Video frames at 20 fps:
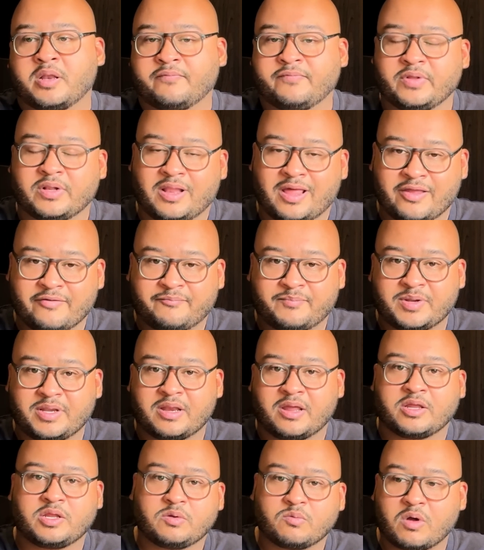of your life, but
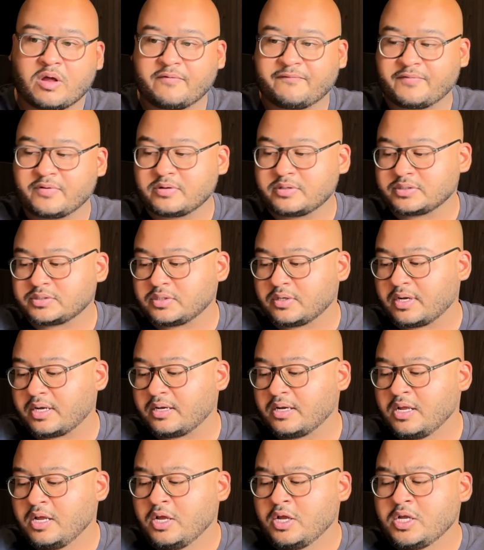now you are focused on it,